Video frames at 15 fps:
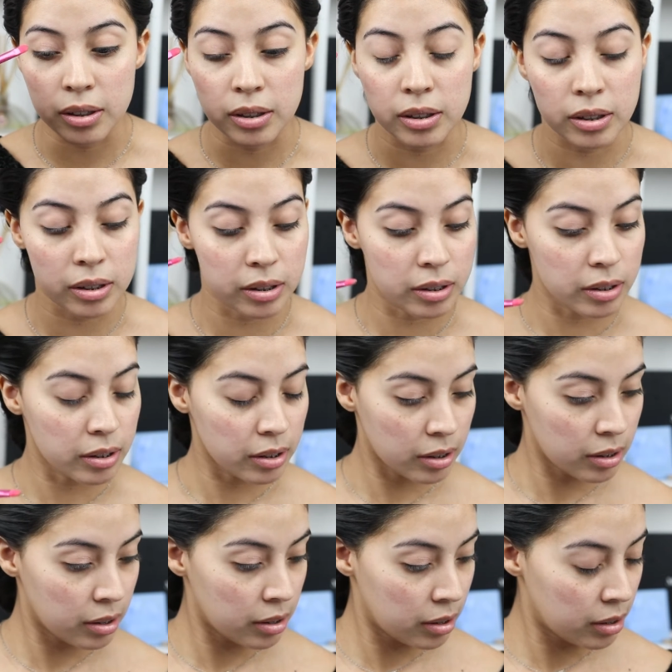and
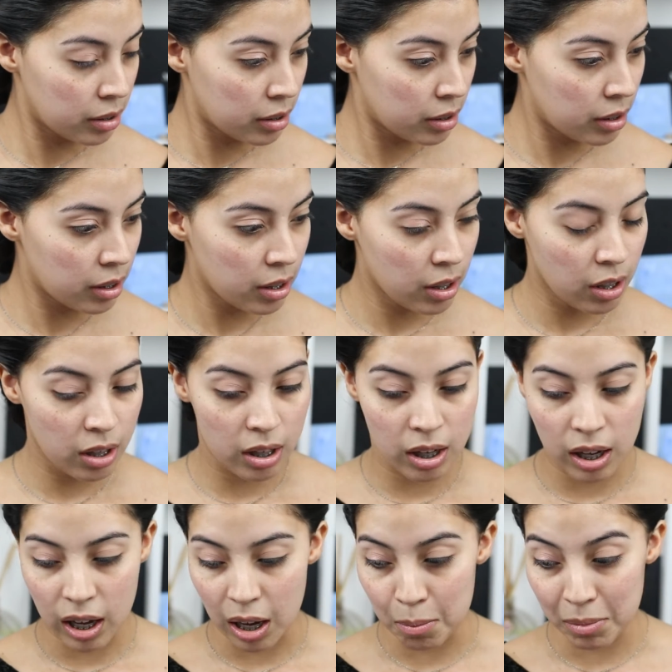
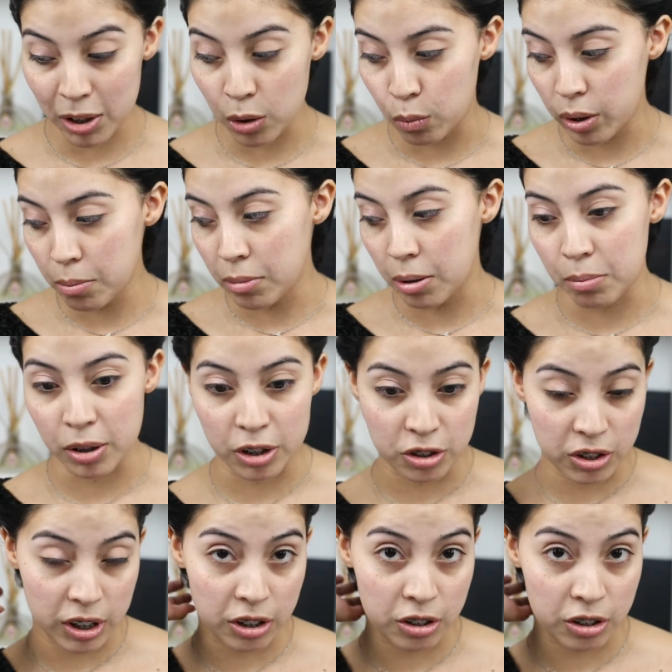I'm gonna wet my brush